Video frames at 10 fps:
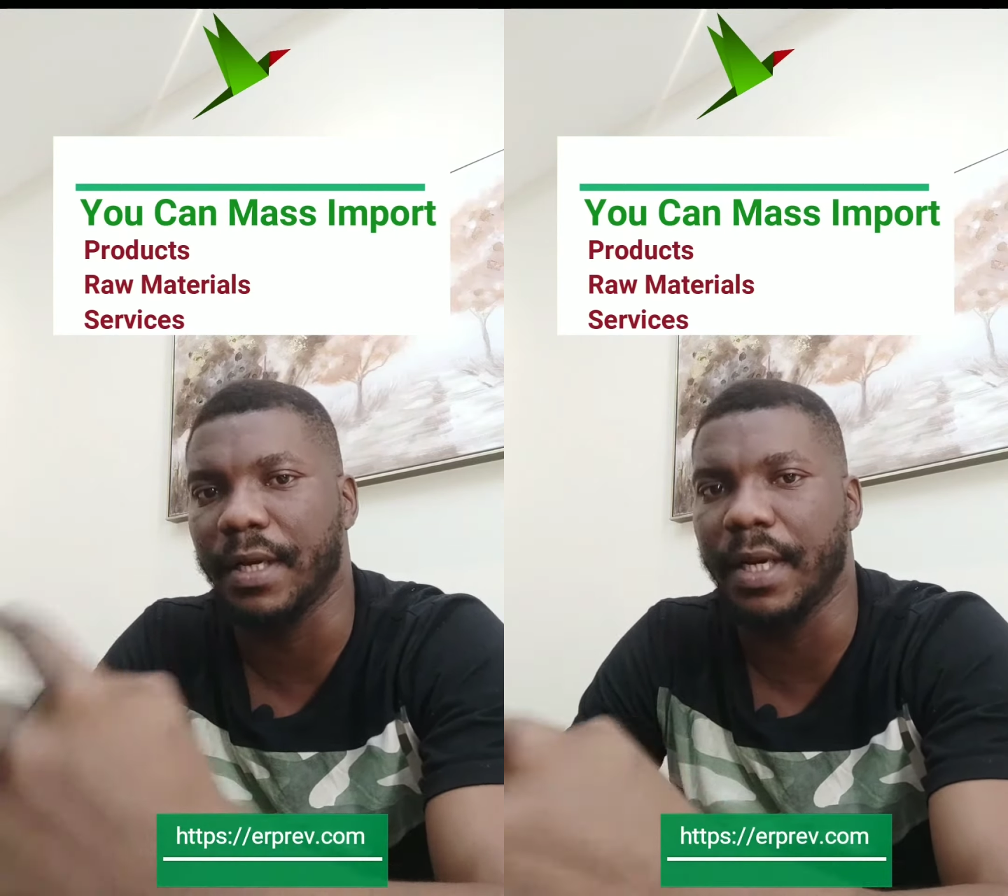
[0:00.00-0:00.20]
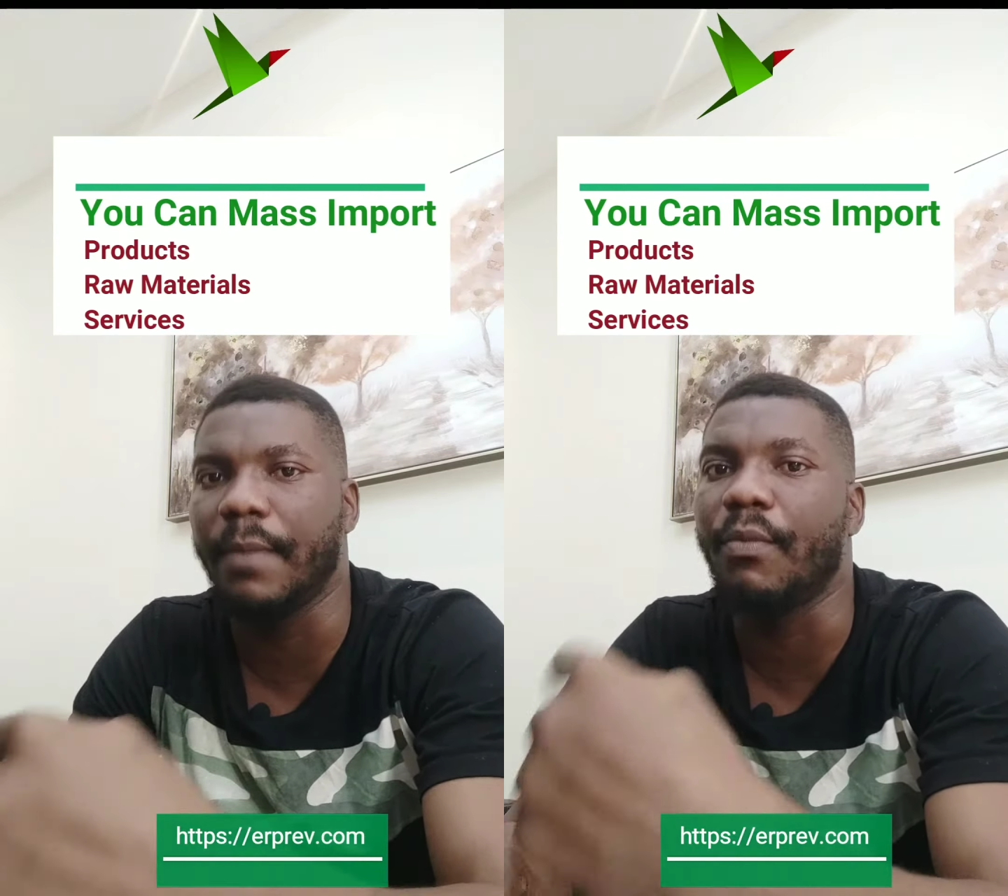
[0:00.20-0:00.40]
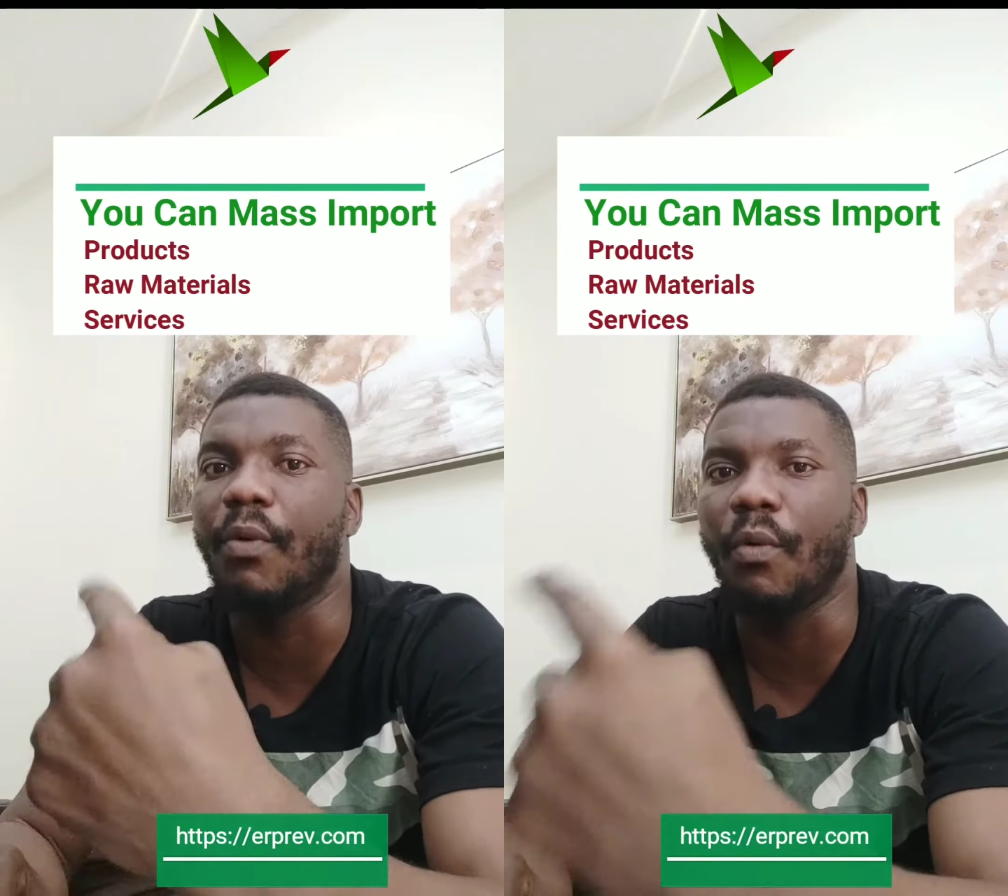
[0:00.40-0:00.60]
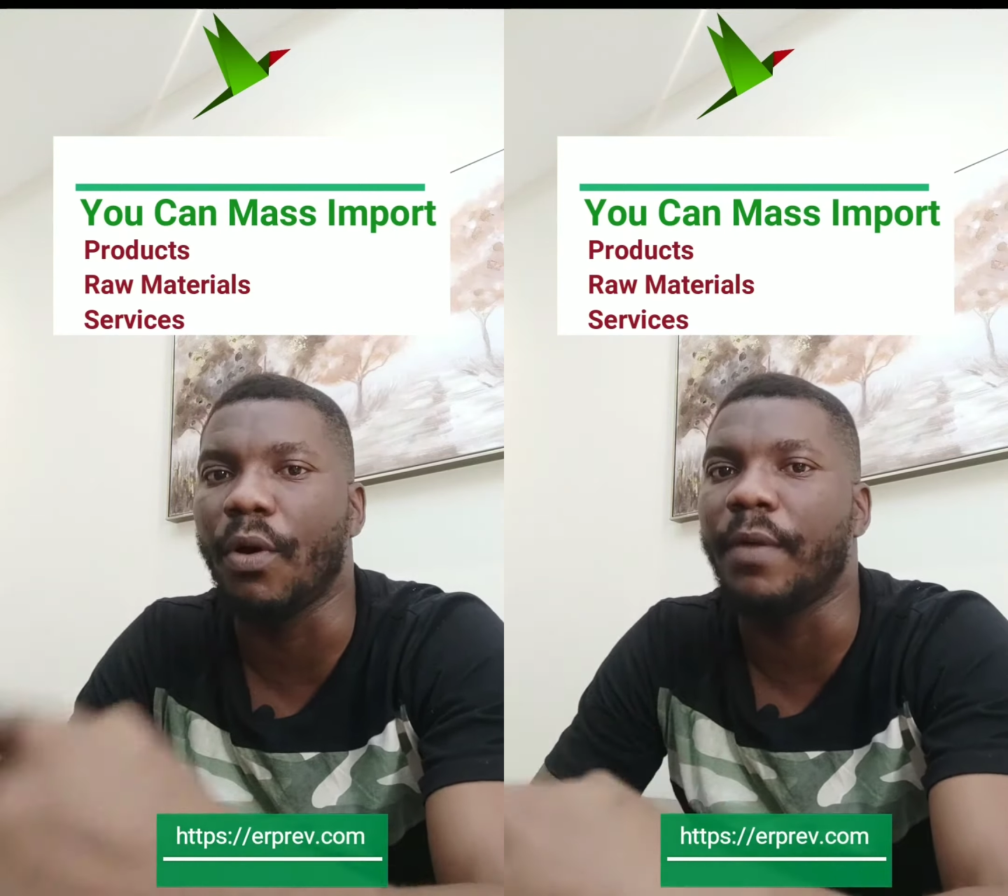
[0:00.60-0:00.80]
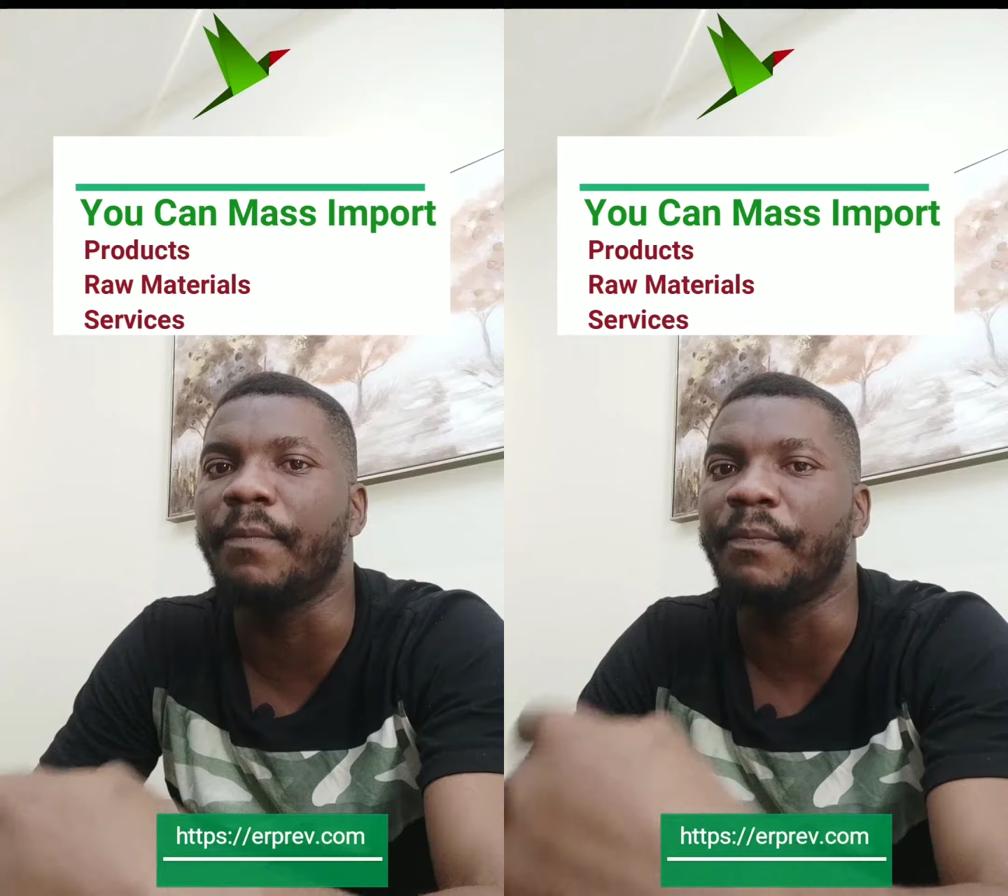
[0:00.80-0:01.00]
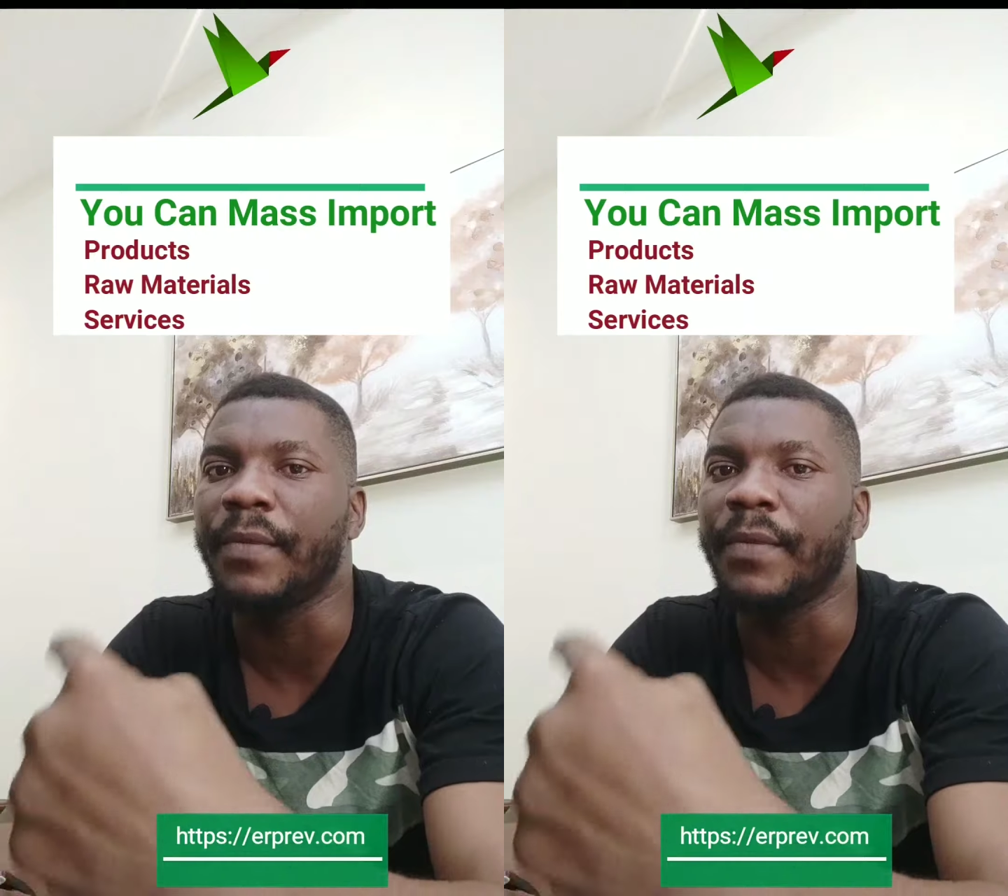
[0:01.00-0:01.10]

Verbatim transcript: them one